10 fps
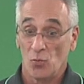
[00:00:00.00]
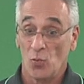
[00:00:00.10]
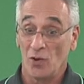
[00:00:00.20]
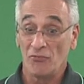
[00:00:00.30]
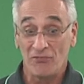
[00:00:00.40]

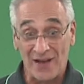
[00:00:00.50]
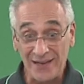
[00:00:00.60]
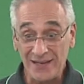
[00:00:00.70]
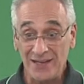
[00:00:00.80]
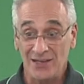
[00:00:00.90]
Well,
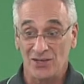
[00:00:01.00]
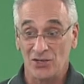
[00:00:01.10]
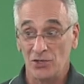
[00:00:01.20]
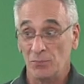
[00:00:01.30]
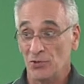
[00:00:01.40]
finding a
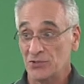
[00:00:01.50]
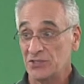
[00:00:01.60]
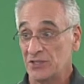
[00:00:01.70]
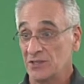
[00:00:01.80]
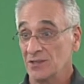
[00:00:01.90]
good
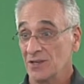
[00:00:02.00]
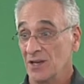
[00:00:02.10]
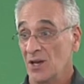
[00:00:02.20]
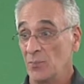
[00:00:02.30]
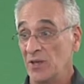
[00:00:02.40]
person
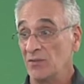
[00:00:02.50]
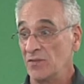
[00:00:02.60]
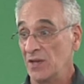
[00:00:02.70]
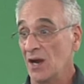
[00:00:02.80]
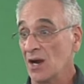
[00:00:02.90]
in
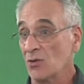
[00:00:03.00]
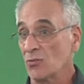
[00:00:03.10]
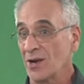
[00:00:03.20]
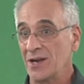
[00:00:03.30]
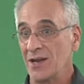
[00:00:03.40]
VR,
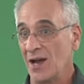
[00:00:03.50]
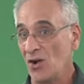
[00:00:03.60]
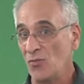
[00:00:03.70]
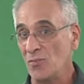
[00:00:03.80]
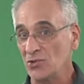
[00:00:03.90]
right
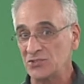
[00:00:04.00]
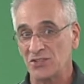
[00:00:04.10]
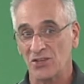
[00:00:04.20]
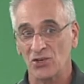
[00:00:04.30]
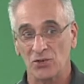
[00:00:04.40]
now, most
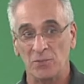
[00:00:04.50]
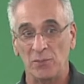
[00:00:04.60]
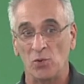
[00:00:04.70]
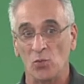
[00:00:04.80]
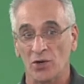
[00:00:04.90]
of the good
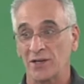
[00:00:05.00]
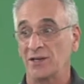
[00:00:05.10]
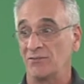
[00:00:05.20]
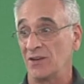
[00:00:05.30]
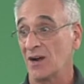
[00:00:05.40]
people working
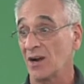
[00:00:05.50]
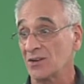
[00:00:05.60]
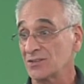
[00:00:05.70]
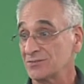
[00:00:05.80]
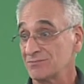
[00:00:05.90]
in
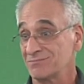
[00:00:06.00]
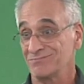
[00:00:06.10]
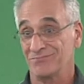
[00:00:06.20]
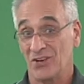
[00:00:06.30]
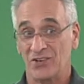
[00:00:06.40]
VR,
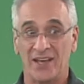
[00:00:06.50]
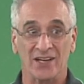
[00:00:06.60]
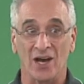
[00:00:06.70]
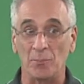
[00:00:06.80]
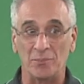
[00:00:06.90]
they're
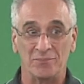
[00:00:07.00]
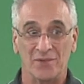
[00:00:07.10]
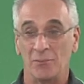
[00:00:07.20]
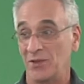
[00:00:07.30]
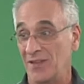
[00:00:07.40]
taken up.
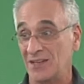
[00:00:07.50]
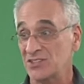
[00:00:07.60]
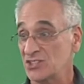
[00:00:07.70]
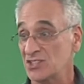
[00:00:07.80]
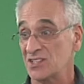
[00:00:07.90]
I mean,
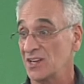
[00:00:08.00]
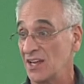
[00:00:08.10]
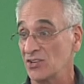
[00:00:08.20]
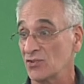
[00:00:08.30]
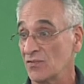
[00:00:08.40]
that's just the
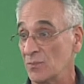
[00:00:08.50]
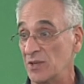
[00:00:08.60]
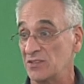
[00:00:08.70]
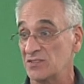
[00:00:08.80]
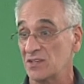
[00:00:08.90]
nature of the
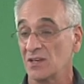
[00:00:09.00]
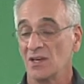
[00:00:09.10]
beast.